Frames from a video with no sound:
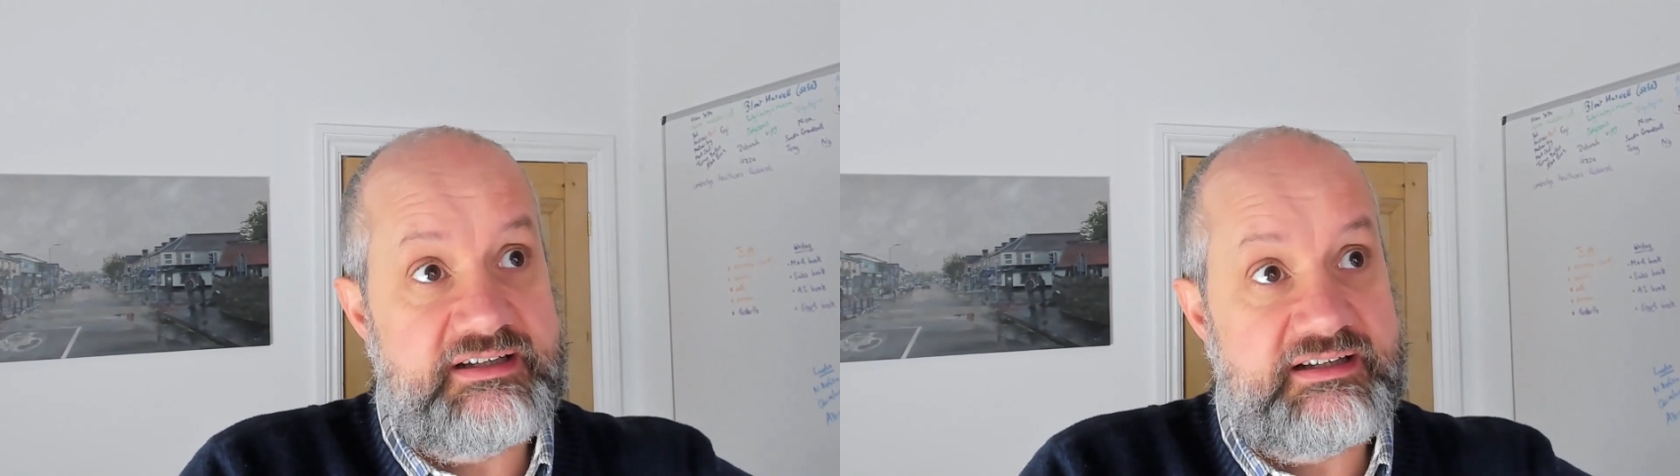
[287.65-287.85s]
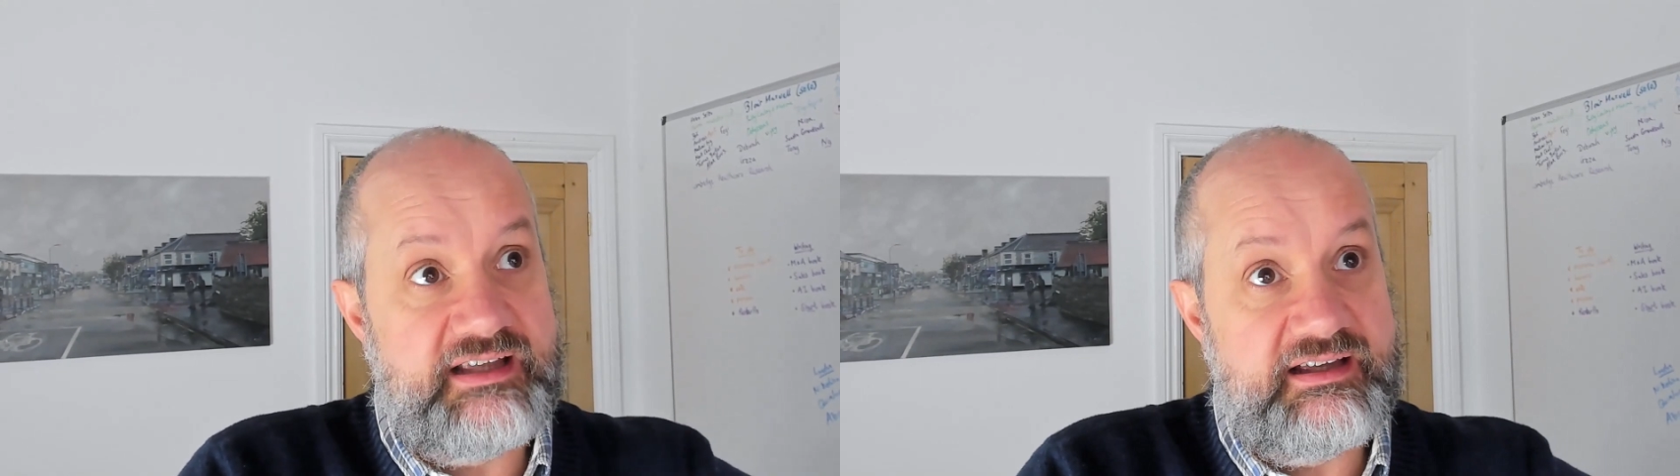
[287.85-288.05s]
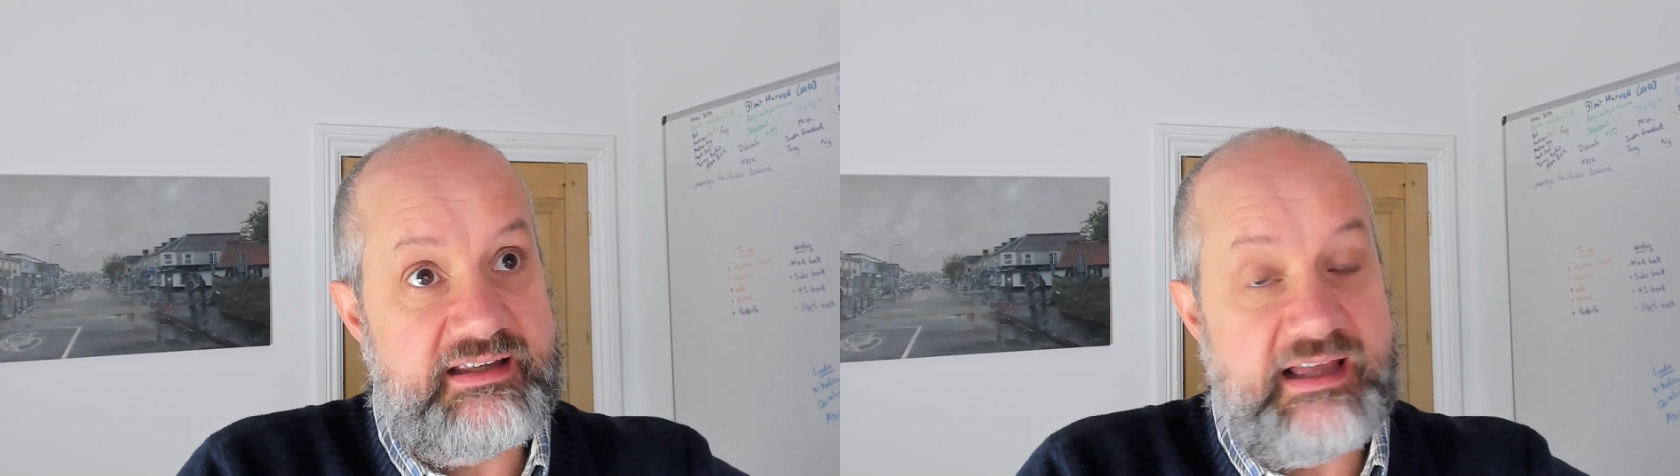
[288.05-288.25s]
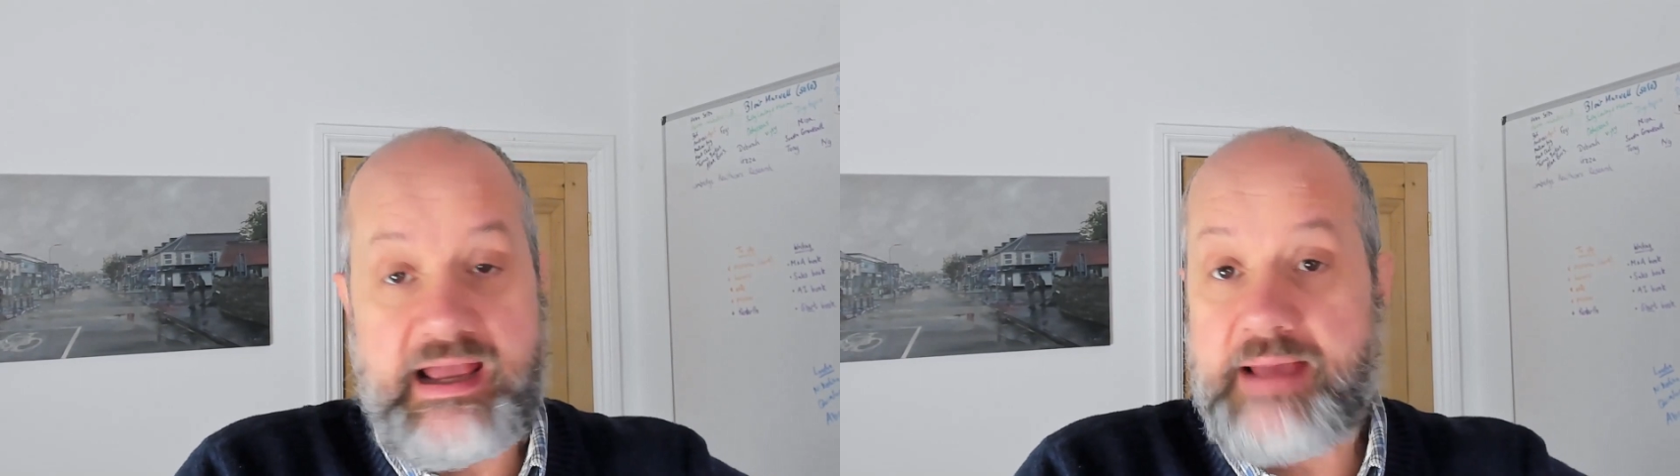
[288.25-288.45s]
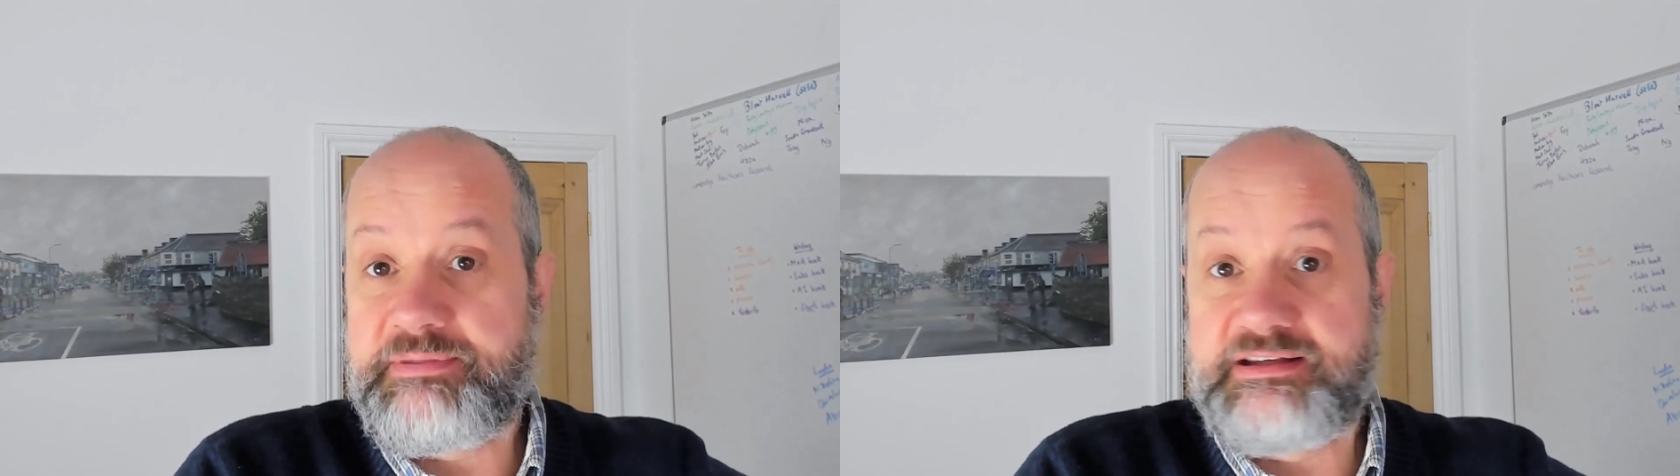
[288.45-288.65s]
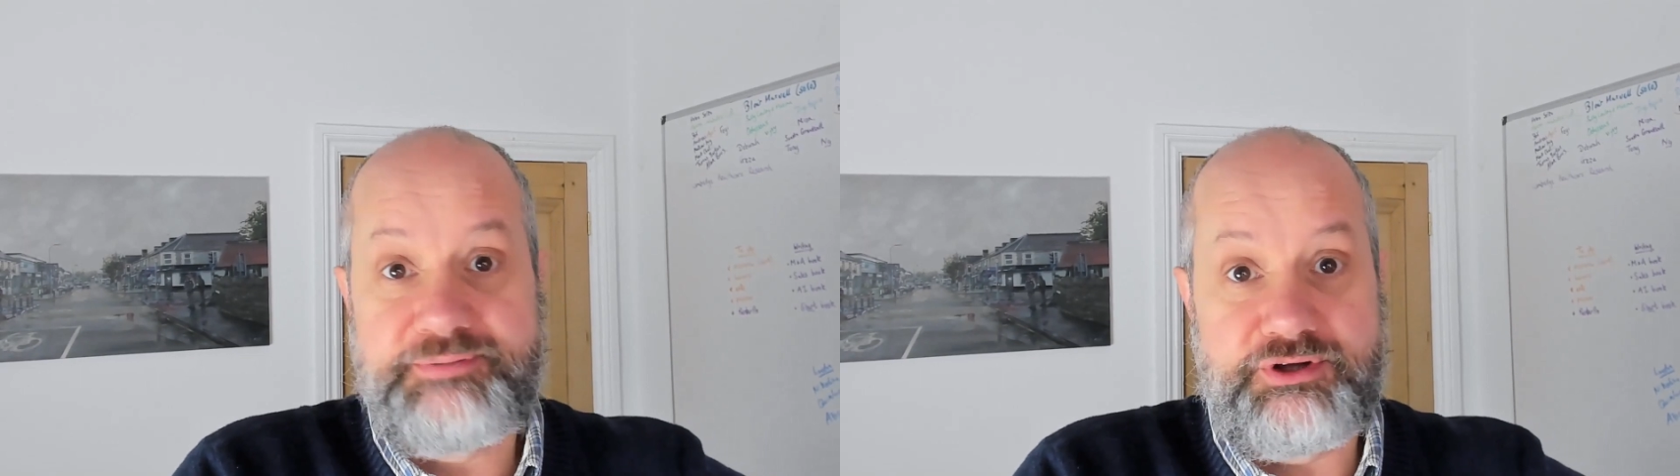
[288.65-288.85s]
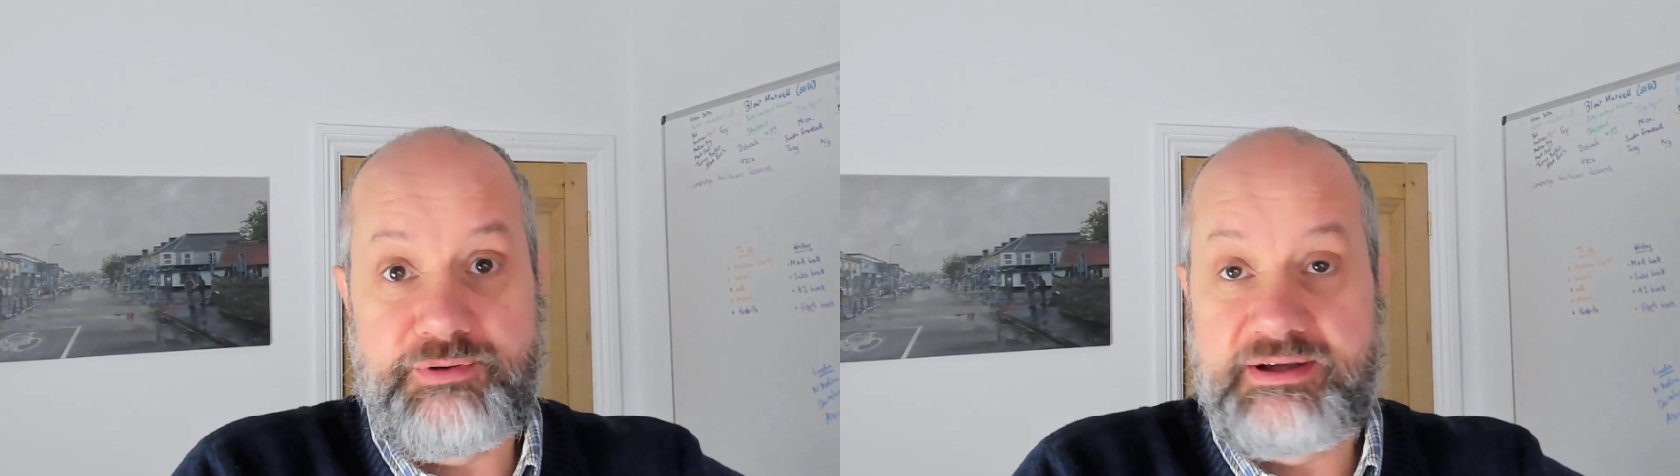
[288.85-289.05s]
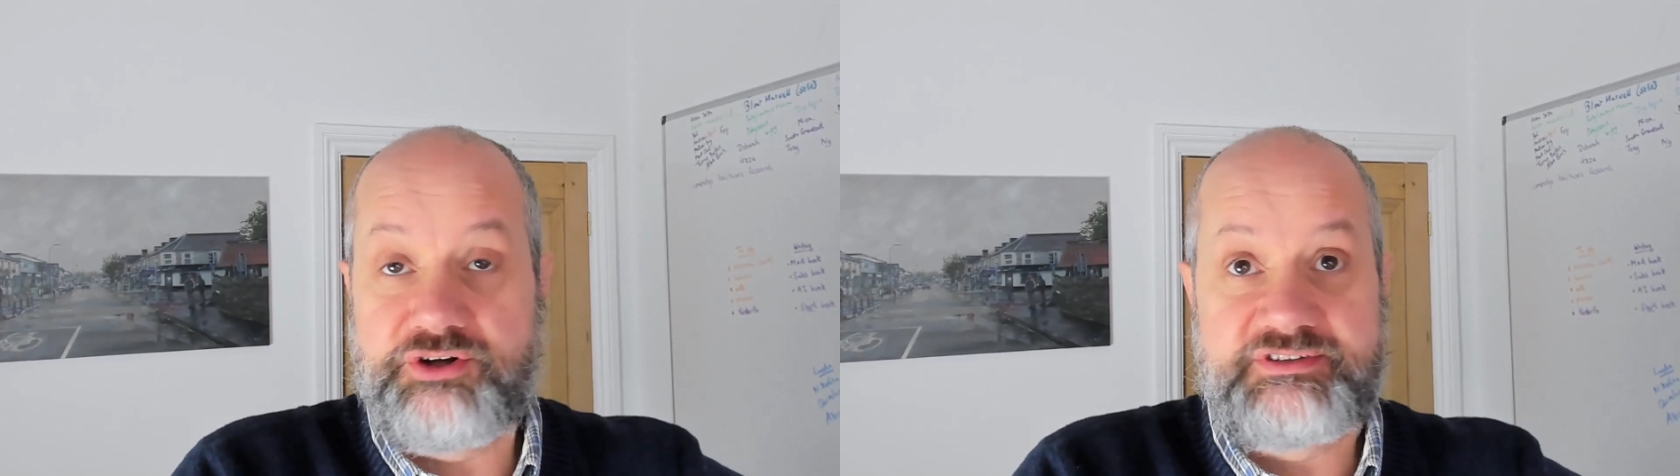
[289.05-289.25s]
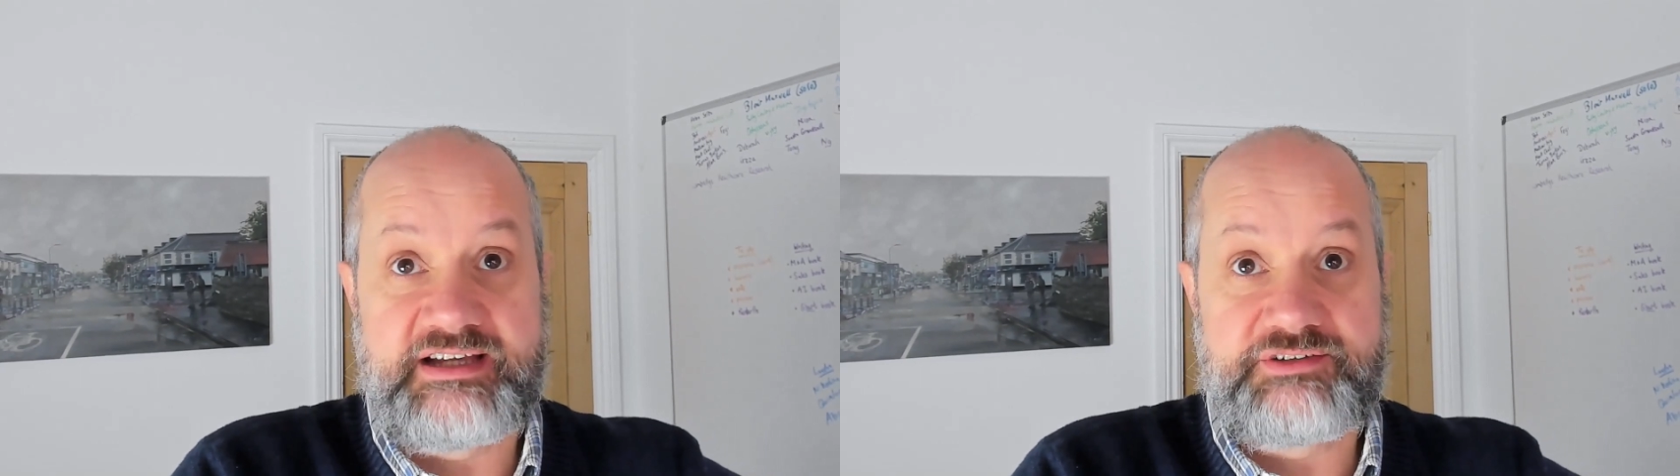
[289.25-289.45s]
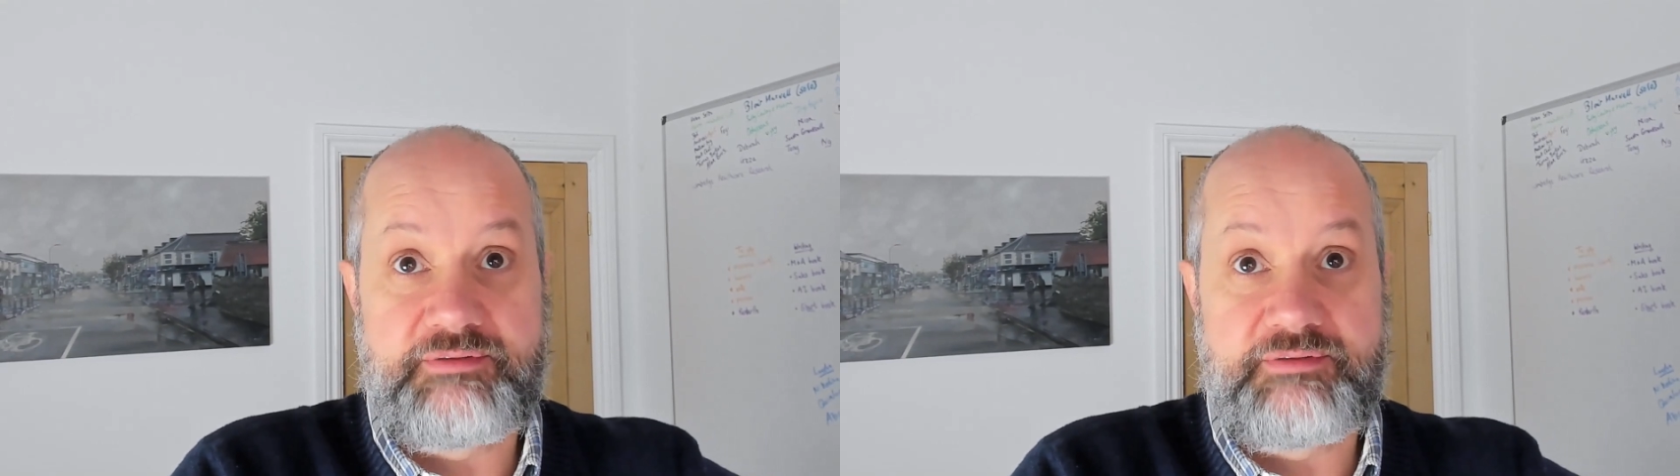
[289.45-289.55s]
I uh, uh, get happy to put you in contact